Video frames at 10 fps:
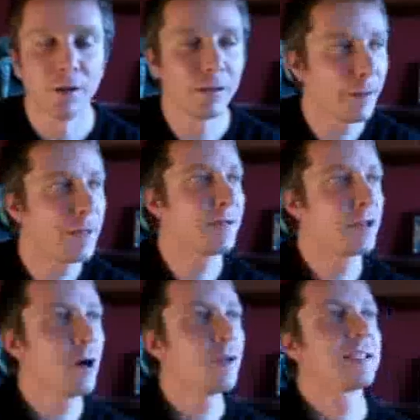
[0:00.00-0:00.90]
although they're
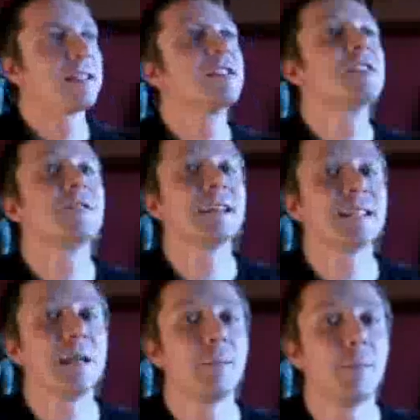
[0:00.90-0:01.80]
not
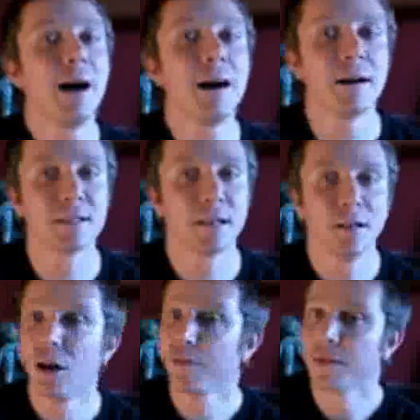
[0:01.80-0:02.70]
strictly part
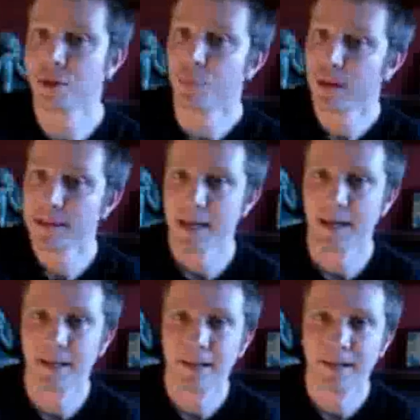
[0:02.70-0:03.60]
of this
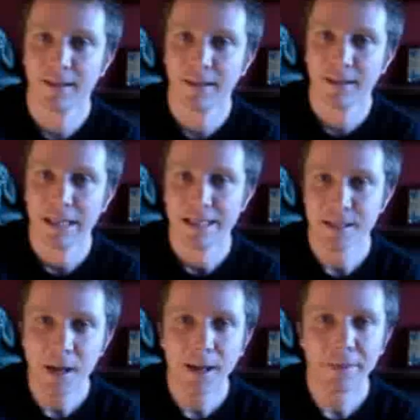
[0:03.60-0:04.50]
community.
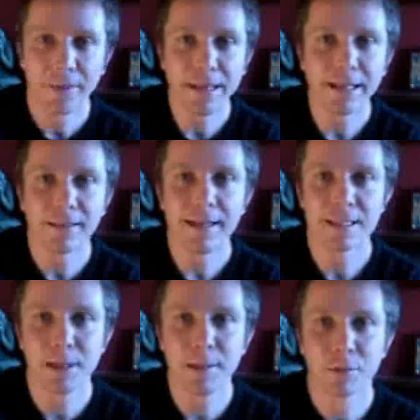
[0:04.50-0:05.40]
So I think
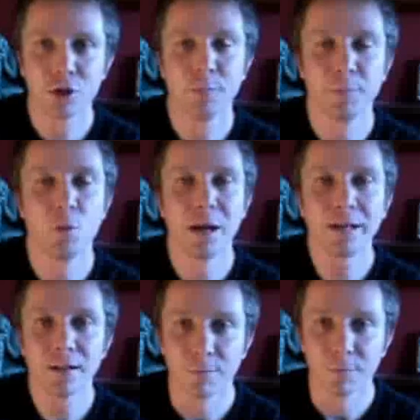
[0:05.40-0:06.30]
these people should be
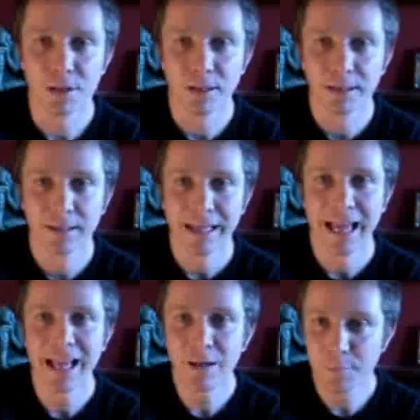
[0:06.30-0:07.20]
welcomed,
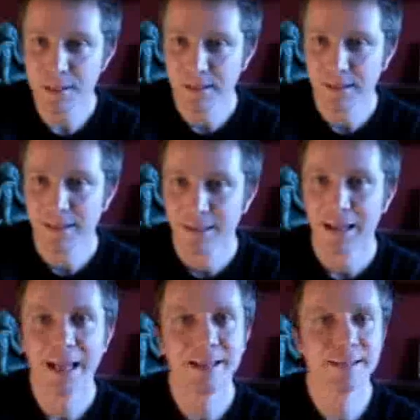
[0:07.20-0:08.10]
helped,
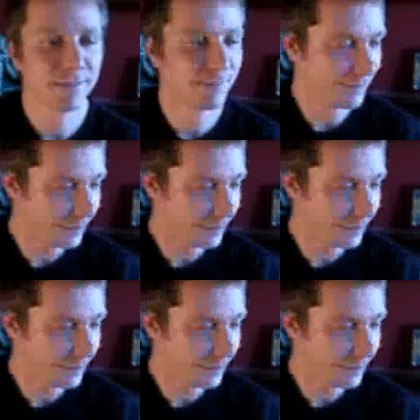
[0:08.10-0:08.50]
and